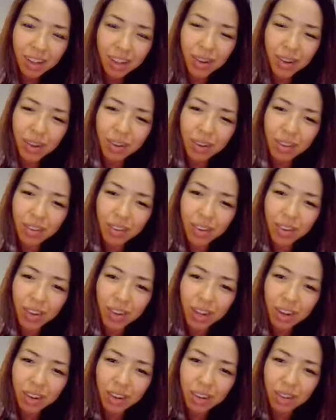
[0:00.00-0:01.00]
Oh, I don't even know
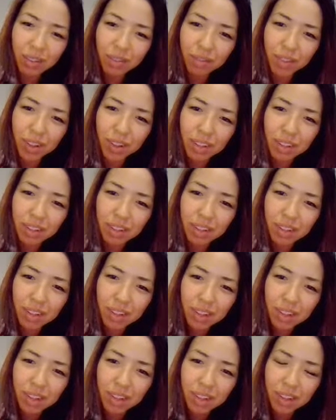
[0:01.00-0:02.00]
how to do the floss.
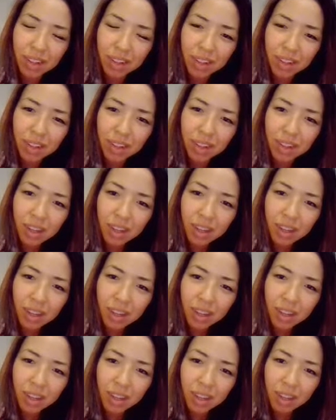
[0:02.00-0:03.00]

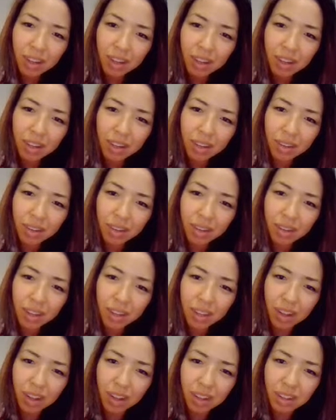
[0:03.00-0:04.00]
Yeah, you.
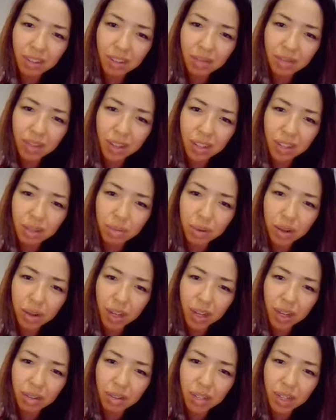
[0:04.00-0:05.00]
I, I guess the floss is
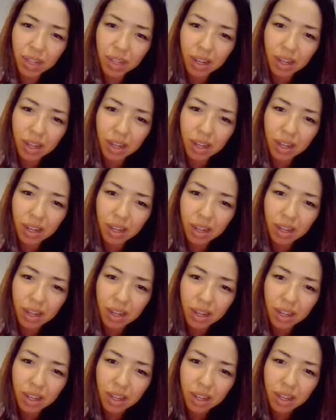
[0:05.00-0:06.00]
probably outdated.
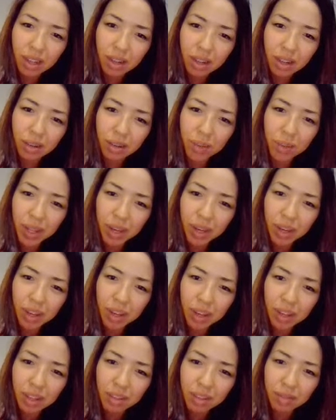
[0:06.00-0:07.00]
Oh man,
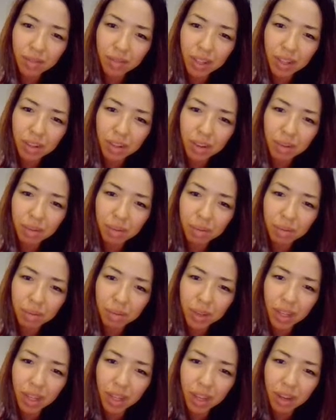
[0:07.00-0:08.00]
his feet look
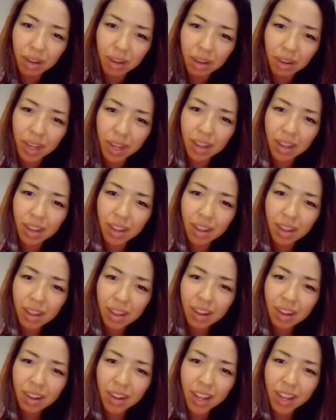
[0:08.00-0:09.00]
really angry.
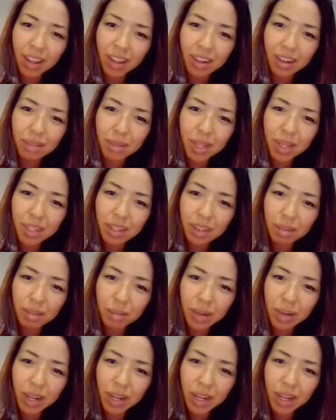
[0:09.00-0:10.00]
Okay, there's my
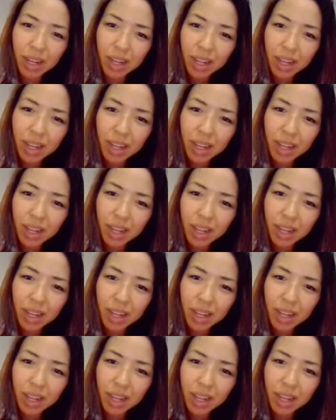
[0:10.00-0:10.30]
cheeseburger.